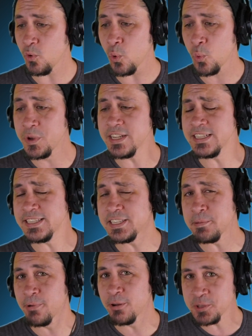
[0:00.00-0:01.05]
We didn't
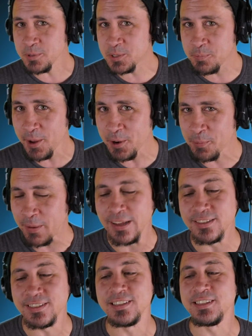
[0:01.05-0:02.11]
see multiple
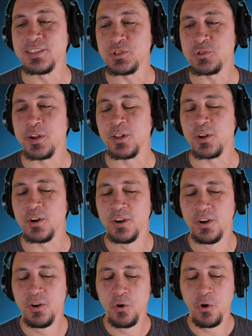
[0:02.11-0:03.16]
Spider-Mans in this trailer.
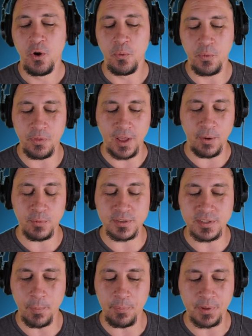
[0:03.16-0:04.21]
That was
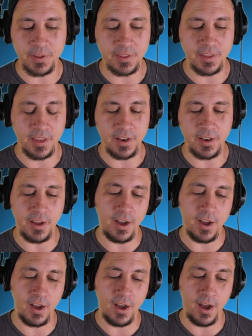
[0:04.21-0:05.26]
something that
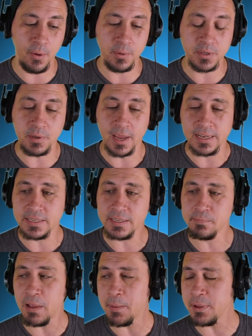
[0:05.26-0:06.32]
uh, I was and
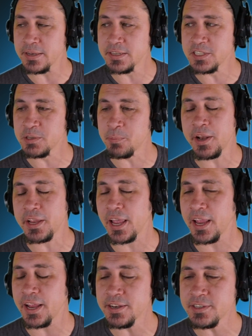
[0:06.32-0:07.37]
maybe anticipating
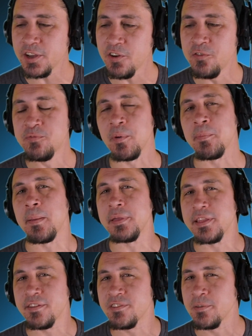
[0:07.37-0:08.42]
a hint of, but maybe
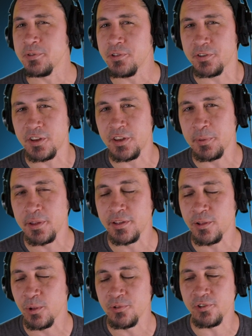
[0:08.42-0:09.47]
that's something they're keeping
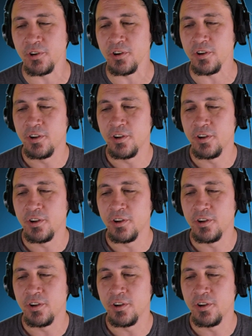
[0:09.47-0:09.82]
closer